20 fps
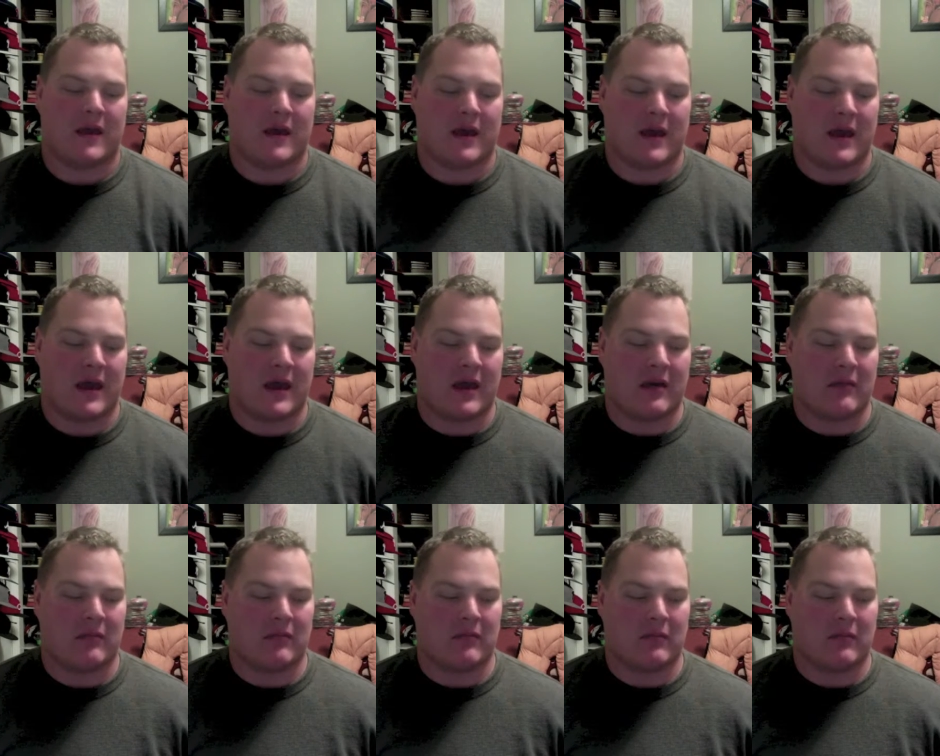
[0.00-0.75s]

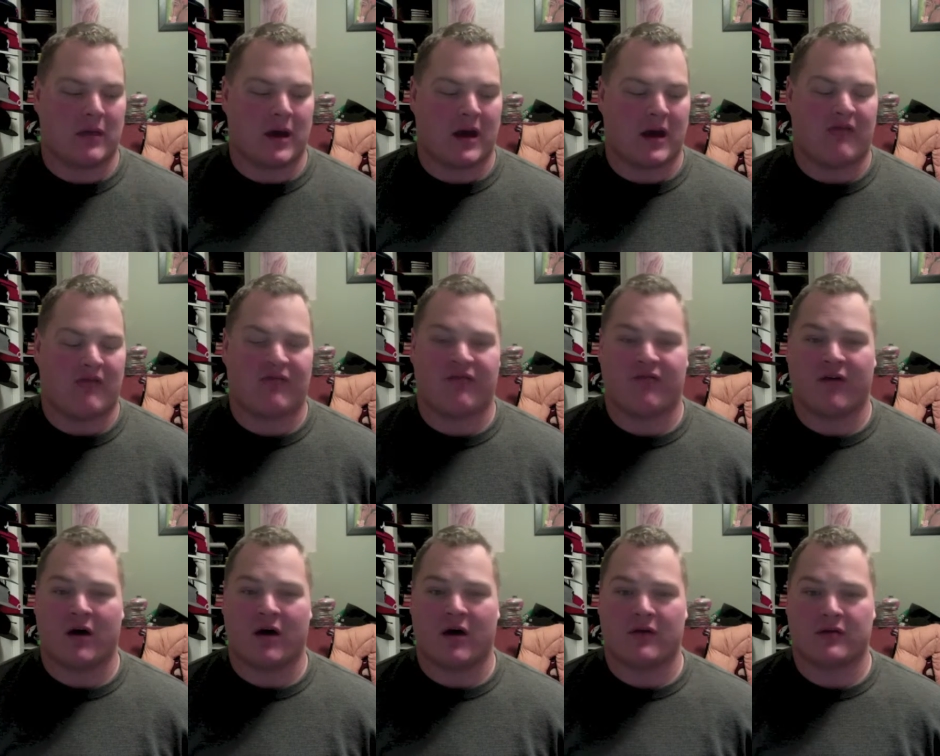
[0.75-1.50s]
am a
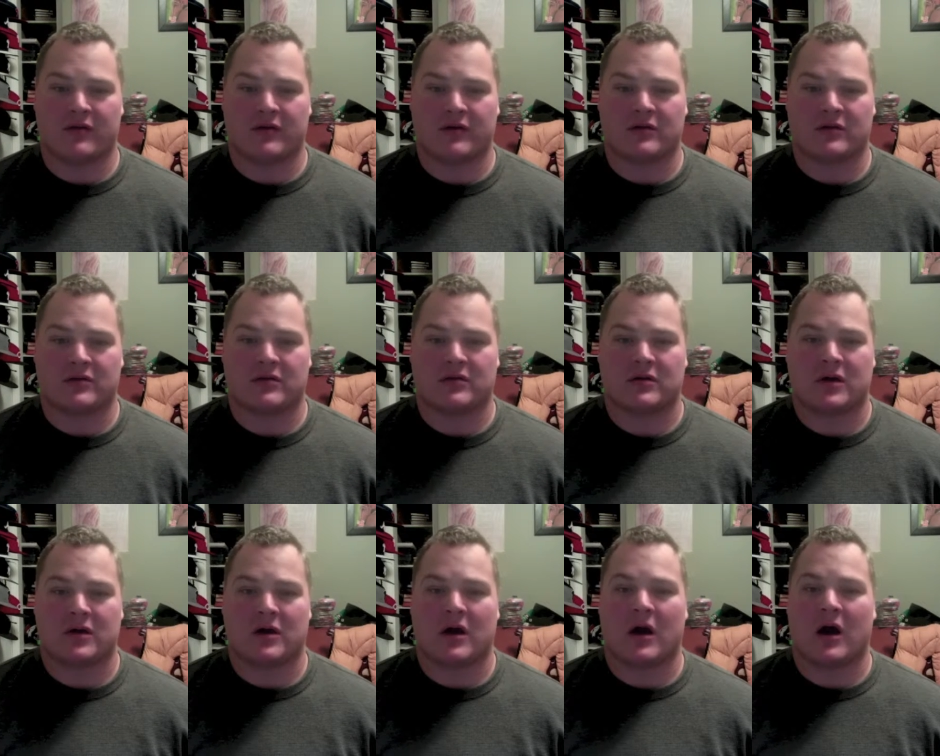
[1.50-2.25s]
father,
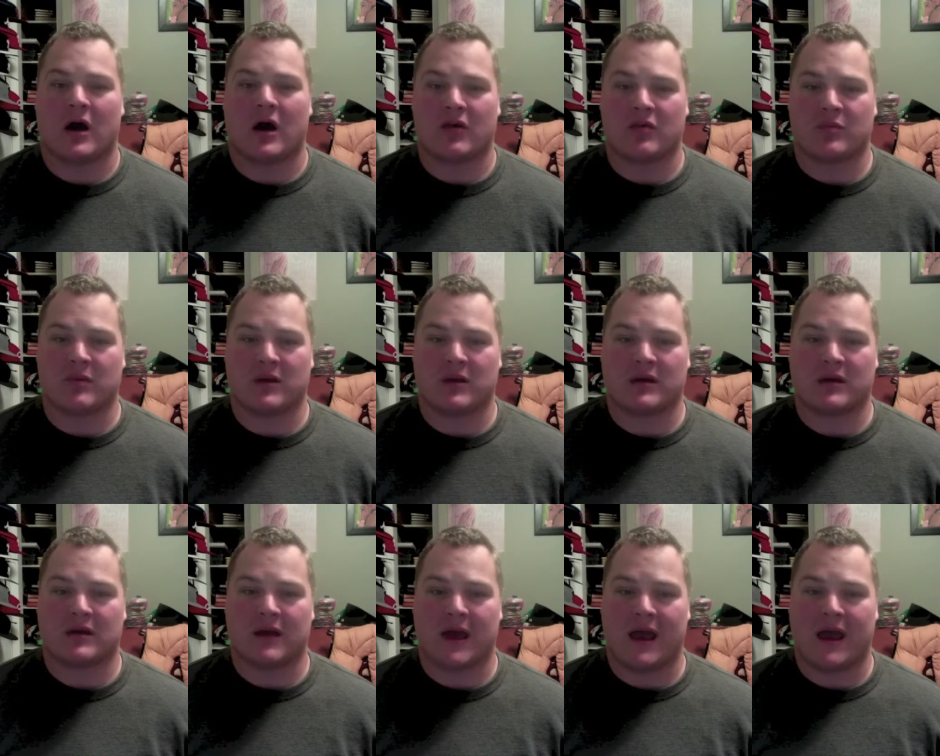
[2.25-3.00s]
a
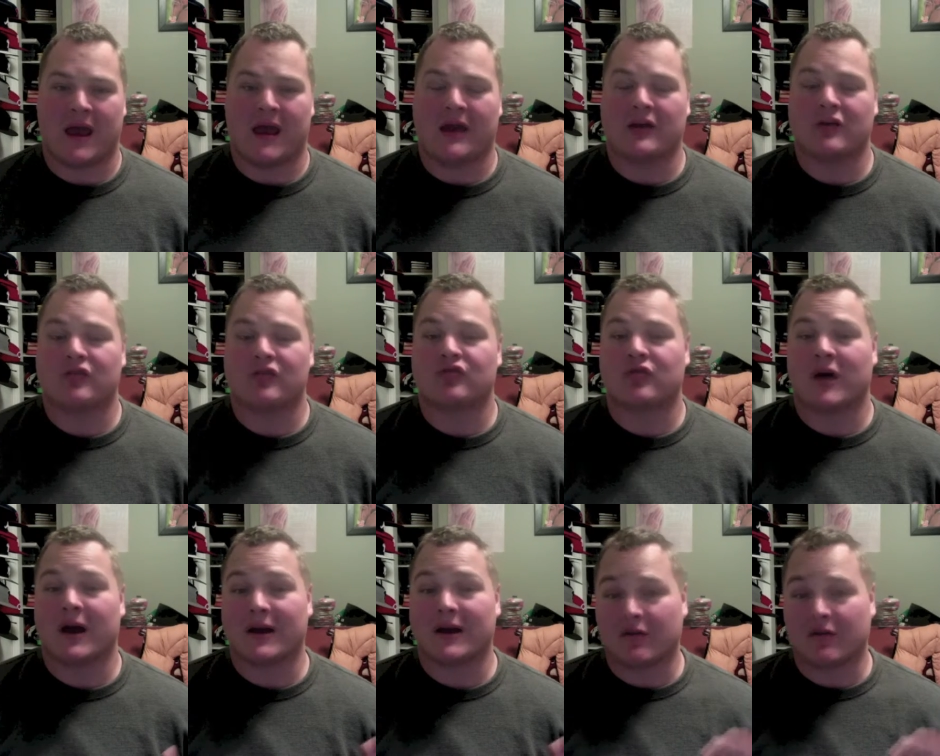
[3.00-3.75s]
husband, and
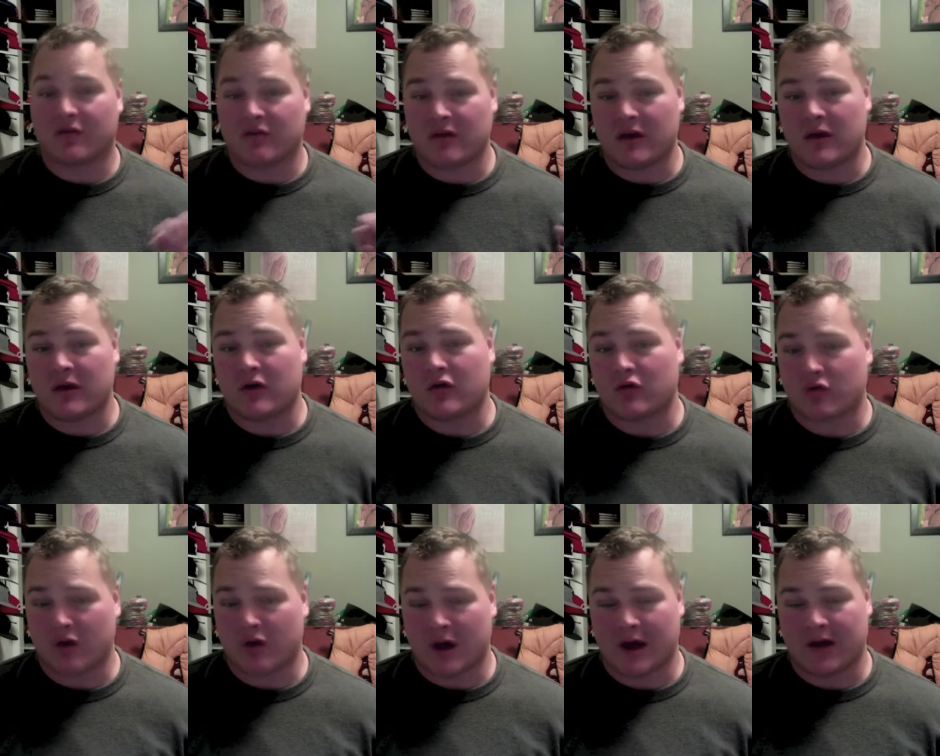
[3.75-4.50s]
trying to seek
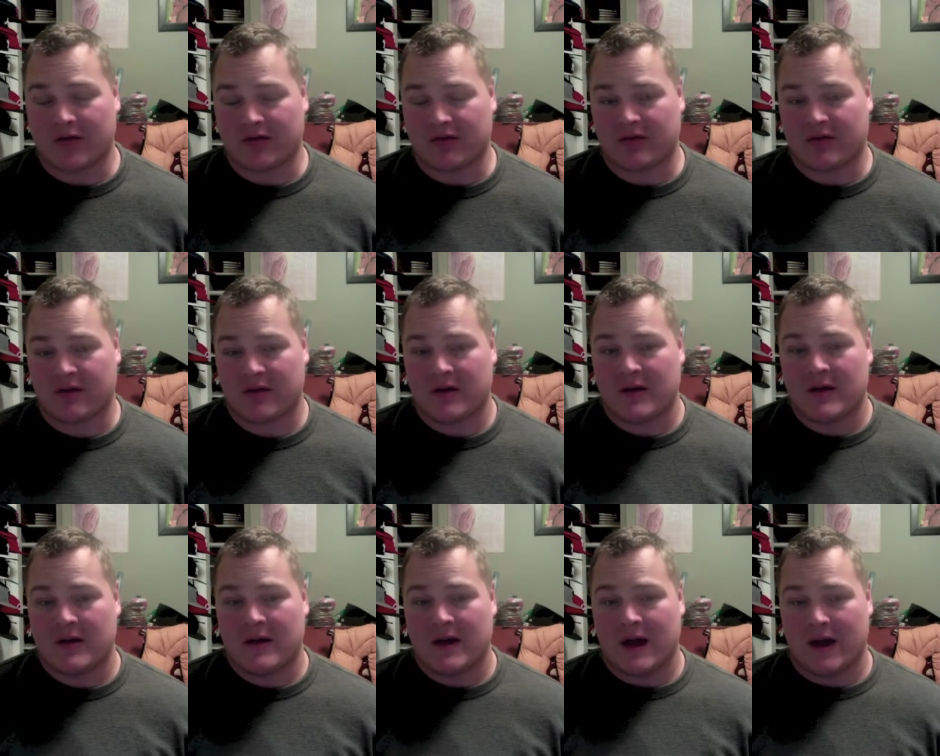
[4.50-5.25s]
Christ
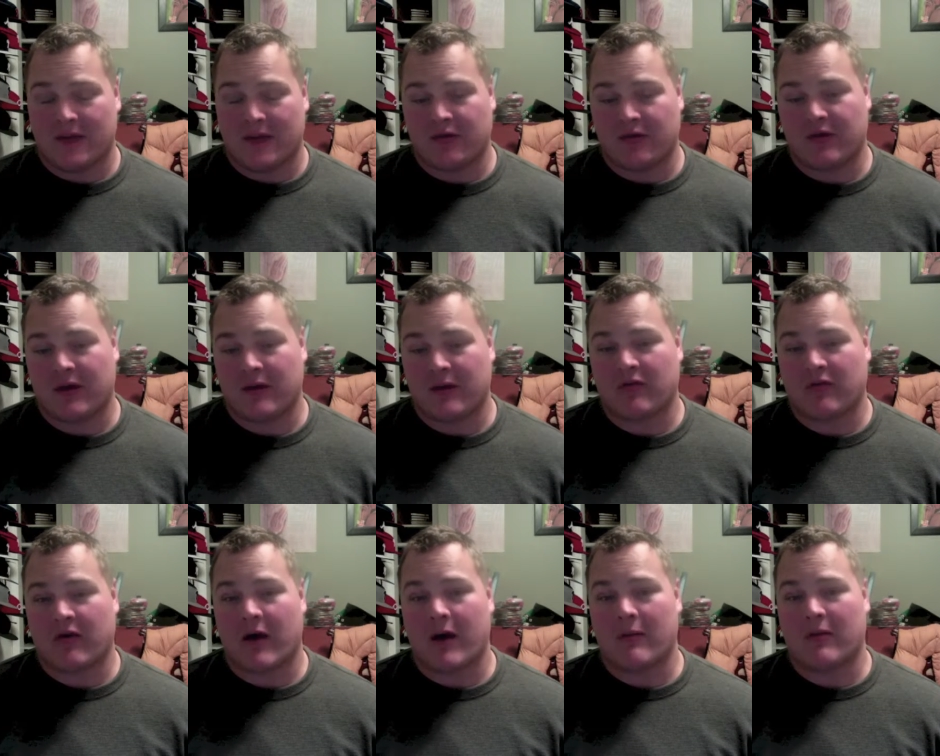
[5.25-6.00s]
at the same
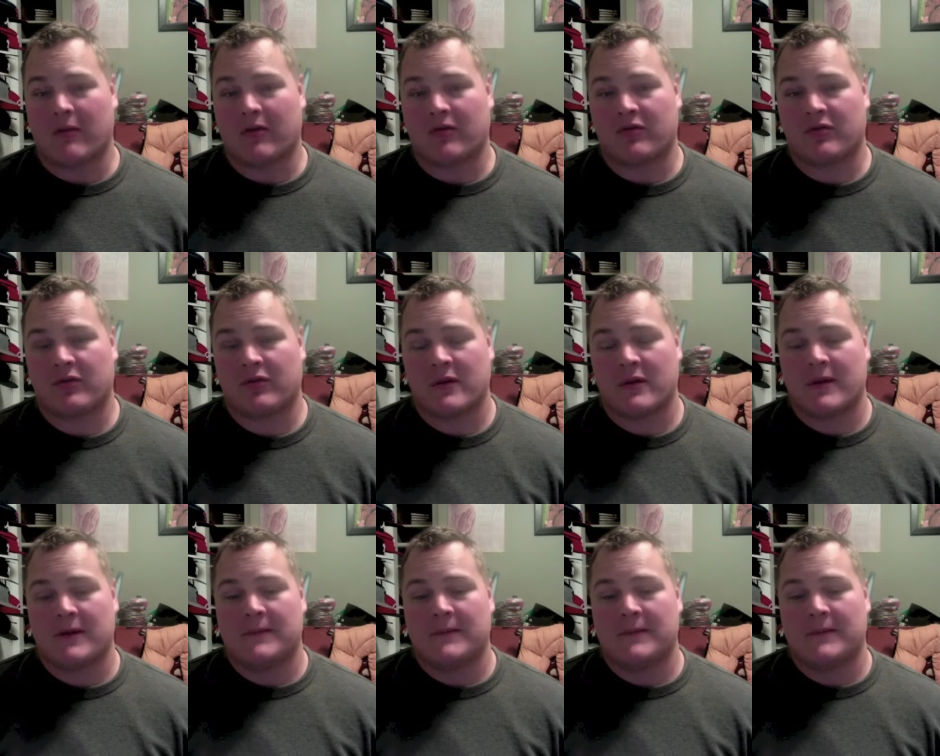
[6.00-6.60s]
time. It's